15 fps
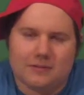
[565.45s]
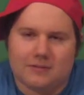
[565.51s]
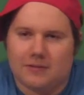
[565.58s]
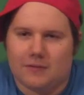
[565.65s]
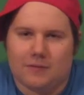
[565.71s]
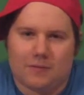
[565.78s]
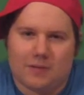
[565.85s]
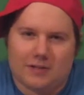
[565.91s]

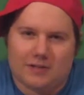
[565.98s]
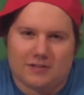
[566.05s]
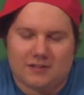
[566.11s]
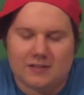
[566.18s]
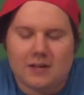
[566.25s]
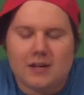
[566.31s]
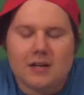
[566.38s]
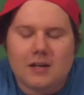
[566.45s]
different reasons.
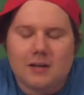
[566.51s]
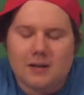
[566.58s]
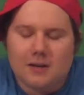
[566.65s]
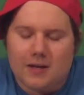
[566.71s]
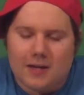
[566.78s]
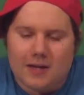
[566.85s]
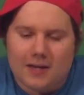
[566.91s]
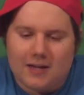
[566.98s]

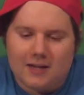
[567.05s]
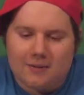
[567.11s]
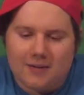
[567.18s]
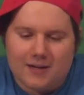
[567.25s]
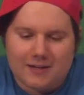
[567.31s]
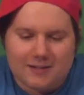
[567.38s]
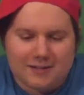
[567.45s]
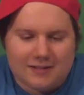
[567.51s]

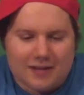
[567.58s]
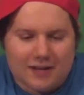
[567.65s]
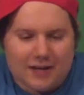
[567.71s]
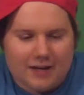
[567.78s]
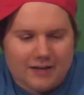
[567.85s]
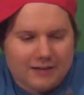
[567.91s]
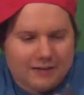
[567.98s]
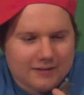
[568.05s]
Anyways,
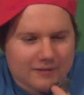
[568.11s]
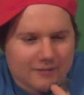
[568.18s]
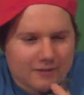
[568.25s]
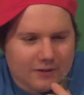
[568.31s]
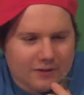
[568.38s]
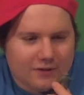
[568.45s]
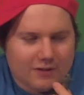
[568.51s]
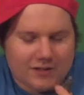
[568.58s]
I
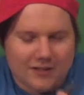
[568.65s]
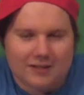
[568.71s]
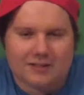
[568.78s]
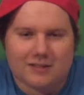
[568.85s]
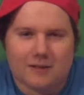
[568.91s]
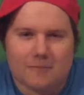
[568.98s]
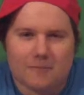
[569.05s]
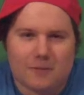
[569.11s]
want to show you guys
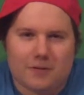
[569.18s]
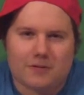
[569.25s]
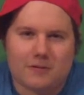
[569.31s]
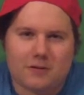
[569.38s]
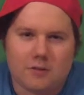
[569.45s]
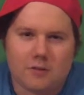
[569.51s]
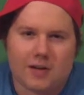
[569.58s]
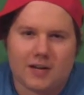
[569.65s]
something.
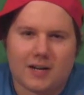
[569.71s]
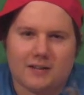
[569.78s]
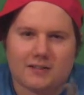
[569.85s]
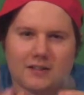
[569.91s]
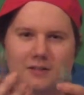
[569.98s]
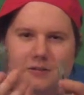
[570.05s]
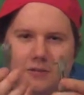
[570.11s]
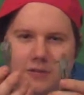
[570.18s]
You recognize
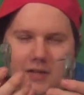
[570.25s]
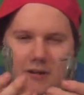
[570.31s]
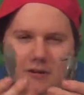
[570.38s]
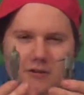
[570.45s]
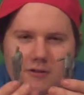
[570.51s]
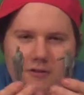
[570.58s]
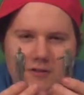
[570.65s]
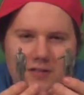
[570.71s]
these little
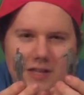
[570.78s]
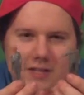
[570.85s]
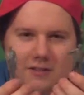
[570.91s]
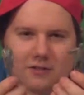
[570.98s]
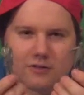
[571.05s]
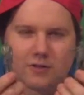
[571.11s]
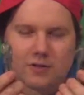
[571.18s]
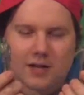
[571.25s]
characters that the
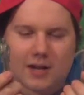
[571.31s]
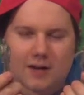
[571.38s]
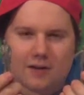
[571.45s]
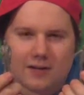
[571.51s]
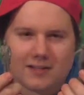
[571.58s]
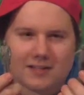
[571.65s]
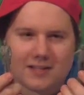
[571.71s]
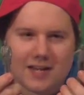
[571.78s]
student had on
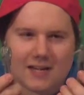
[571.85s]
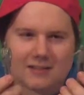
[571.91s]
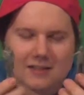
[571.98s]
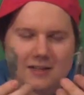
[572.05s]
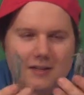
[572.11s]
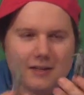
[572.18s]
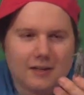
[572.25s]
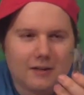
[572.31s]
his desk?
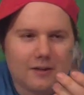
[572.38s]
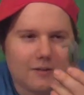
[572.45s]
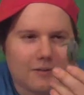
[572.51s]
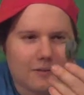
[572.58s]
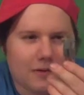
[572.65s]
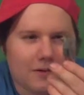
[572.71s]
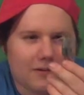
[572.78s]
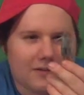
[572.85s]

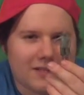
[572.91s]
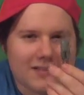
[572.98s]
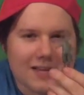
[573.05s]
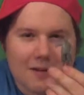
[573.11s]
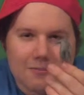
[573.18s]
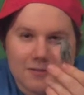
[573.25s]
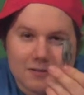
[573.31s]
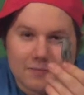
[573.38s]
Well, this
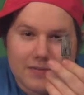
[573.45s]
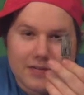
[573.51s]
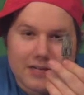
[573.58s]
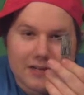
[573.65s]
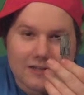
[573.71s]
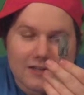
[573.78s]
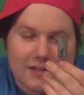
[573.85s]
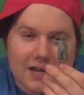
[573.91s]
happens to be
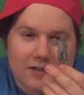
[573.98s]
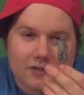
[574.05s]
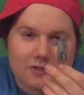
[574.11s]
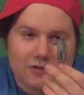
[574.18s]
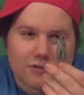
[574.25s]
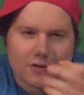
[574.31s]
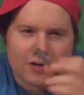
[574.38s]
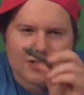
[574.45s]
a
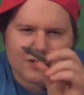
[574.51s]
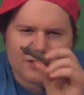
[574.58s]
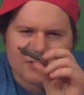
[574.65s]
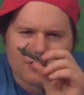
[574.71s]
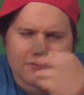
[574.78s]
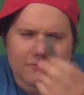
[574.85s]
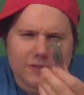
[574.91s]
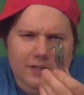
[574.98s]
statue, or actually a
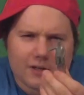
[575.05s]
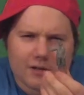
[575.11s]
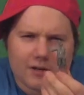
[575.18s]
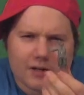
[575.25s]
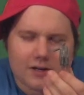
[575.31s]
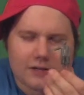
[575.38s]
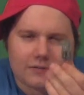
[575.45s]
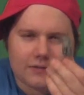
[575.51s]
little figure
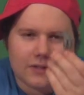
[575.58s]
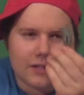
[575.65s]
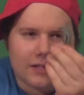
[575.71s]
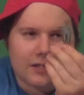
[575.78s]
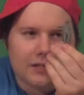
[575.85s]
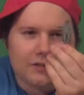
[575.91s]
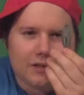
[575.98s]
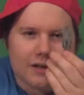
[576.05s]
of
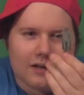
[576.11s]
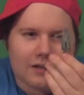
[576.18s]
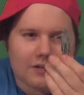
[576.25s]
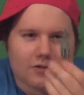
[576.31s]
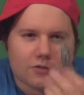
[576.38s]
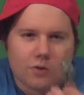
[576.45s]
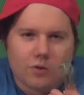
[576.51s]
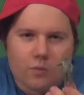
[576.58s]

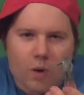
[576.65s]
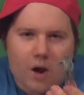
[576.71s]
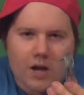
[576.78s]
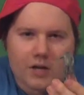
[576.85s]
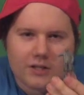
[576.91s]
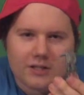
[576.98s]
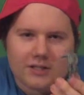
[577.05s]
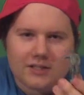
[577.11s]
George
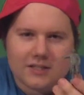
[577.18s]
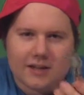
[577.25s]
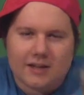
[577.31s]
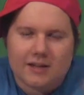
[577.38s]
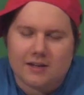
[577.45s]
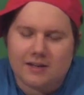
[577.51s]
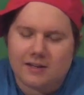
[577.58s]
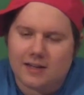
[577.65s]

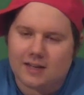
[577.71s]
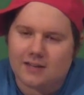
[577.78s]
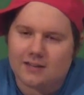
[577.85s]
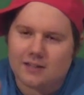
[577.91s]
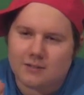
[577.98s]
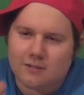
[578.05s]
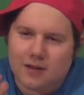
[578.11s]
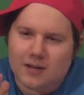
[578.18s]
Washington, and
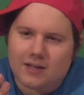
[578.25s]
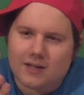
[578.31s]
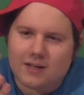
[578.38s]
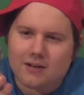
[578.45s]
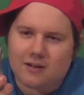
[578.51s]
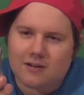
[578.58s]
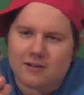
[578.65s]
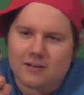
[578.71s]
this right
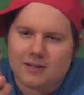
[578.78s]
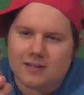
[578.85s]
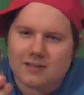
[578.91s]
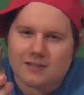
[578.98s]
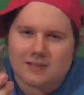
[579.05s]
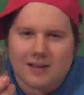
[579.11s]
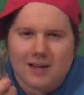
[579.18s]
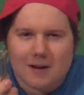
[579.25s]
here
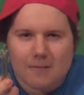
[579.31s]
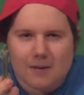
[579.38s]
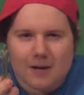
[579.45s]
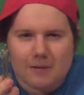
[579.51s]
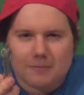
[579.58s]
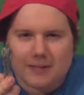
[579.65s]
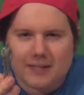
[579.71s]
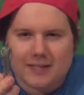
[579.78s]
is
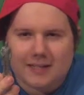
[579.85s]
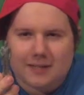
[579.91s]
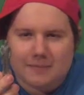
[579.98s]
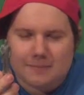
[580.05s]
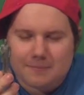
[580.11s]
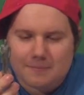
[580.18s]
Abraham Lincoln.